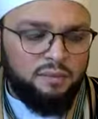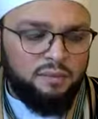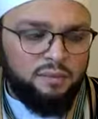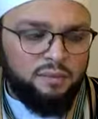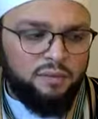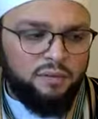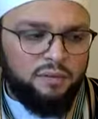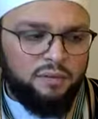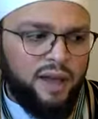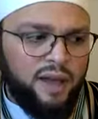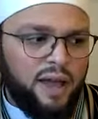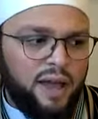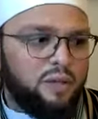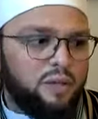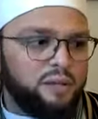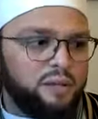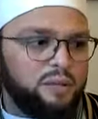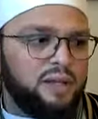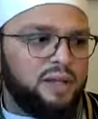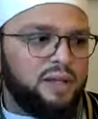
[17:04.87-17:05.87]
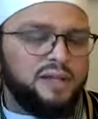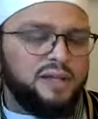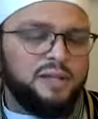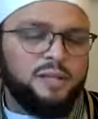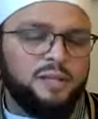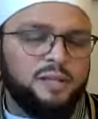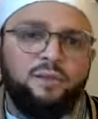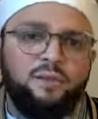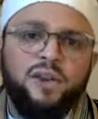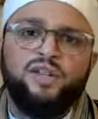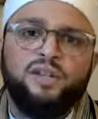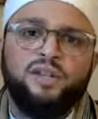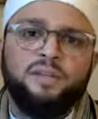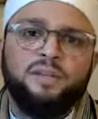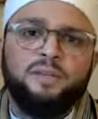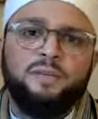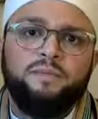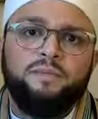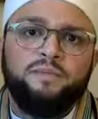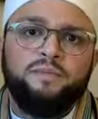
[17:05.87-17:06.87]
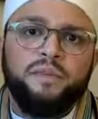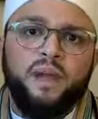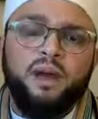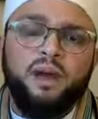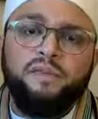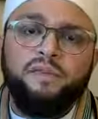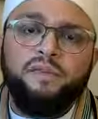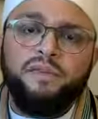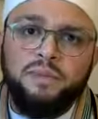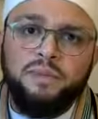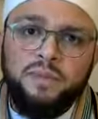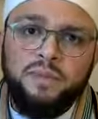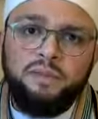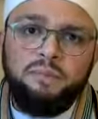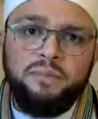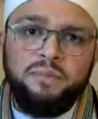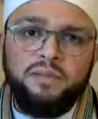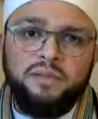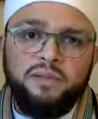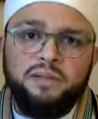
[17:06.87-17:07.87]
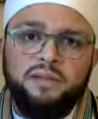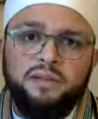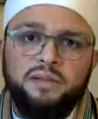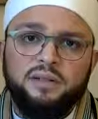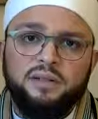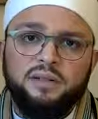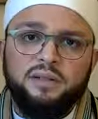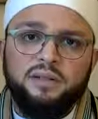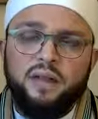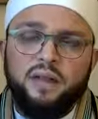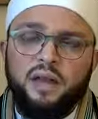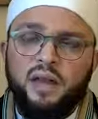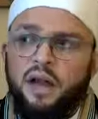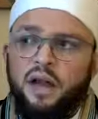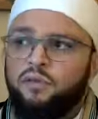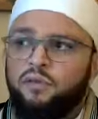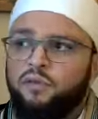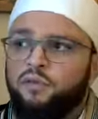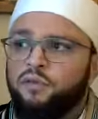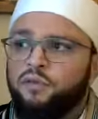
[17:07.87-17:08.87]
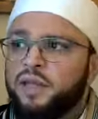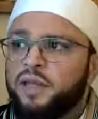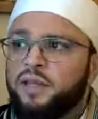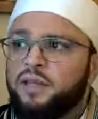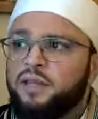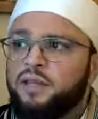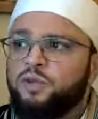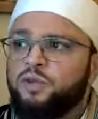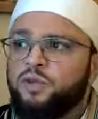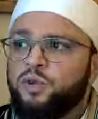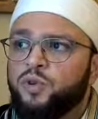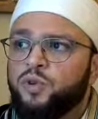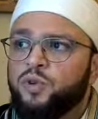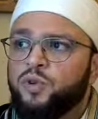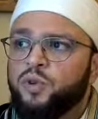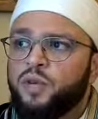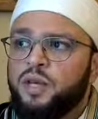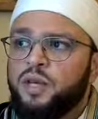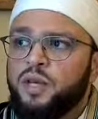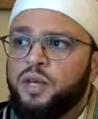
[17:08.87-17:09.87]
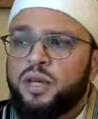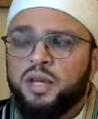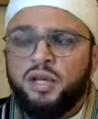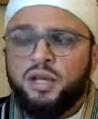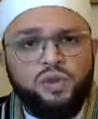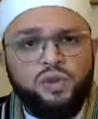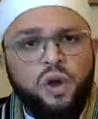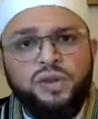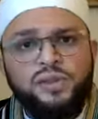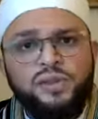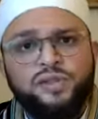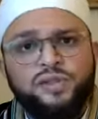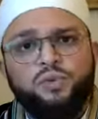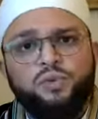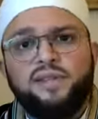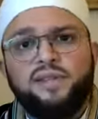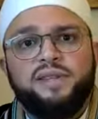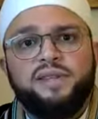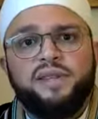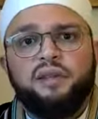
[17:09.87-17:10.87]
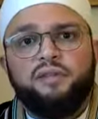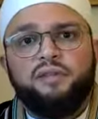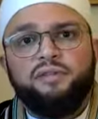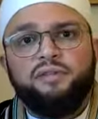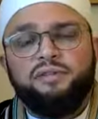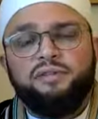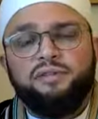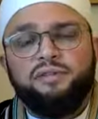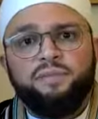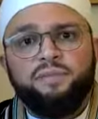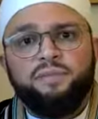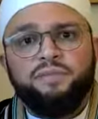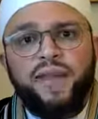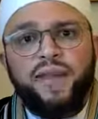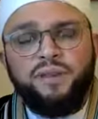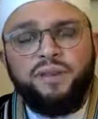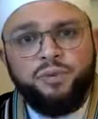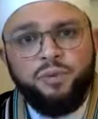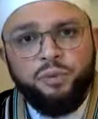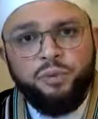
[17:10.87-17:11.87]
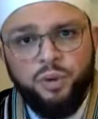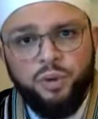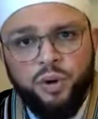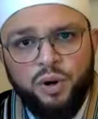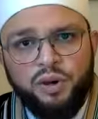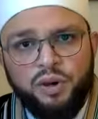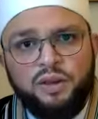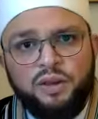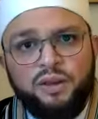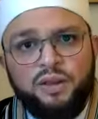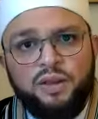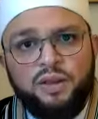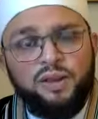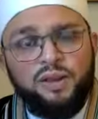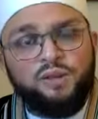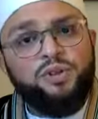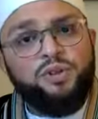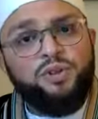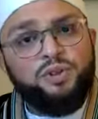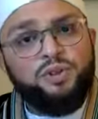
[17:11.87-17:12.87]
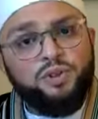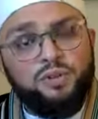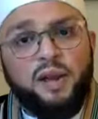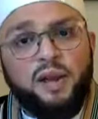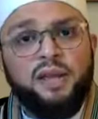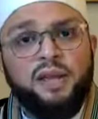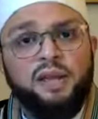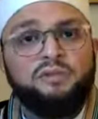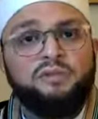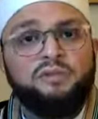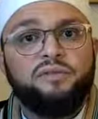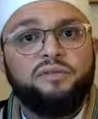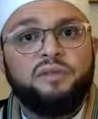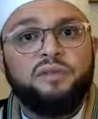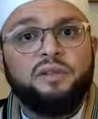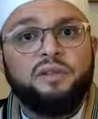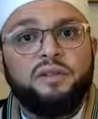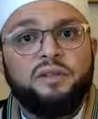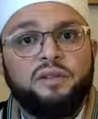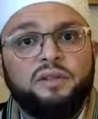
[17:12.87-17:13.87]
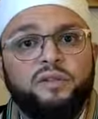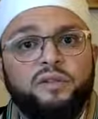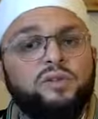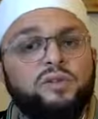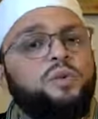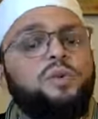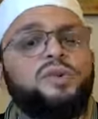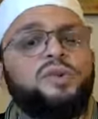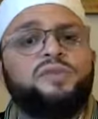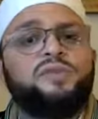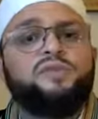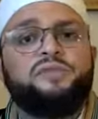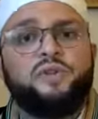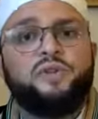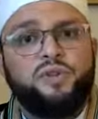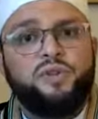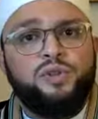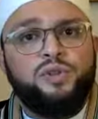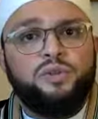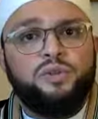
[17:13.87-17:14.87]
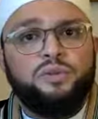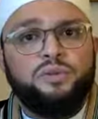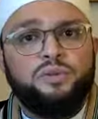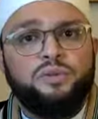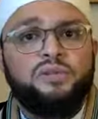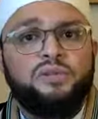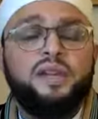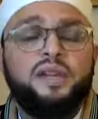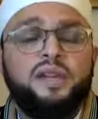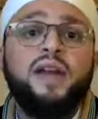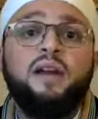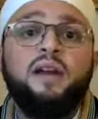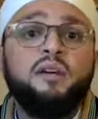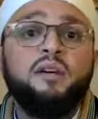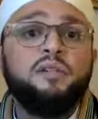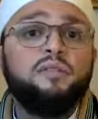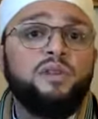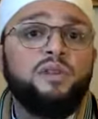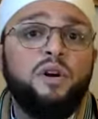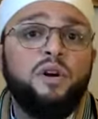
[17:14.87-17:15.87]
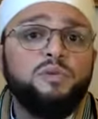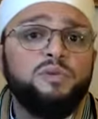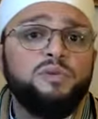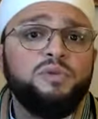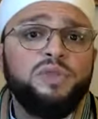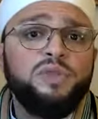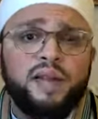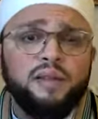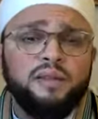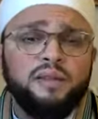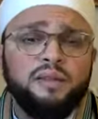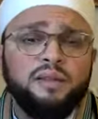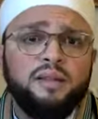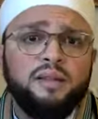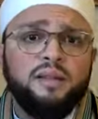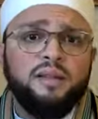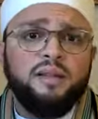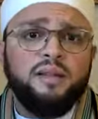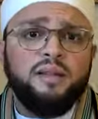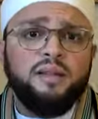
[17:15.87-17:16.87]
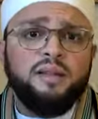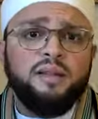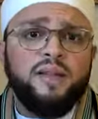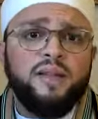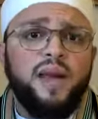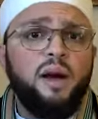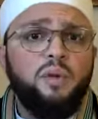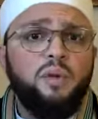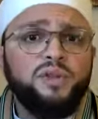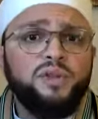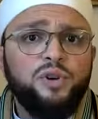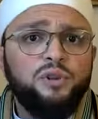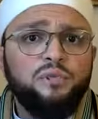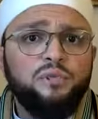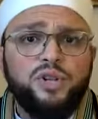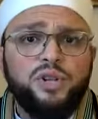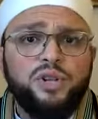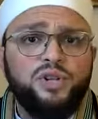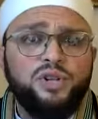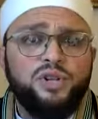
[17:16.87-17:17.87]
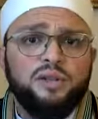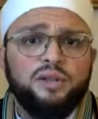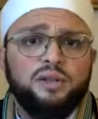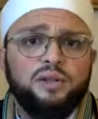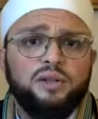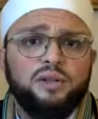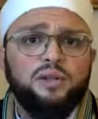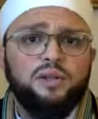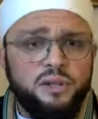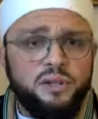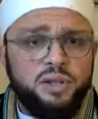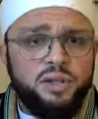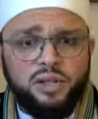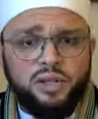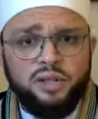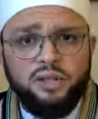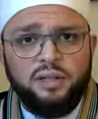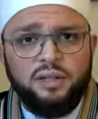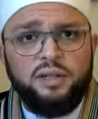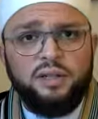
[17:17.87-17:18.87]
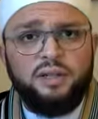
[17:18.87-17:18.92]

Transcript: profound expression of commitment, of willing to exhaust oneself and to work and to strive towards virtue, to take care of her own son. That was her mission. Her mission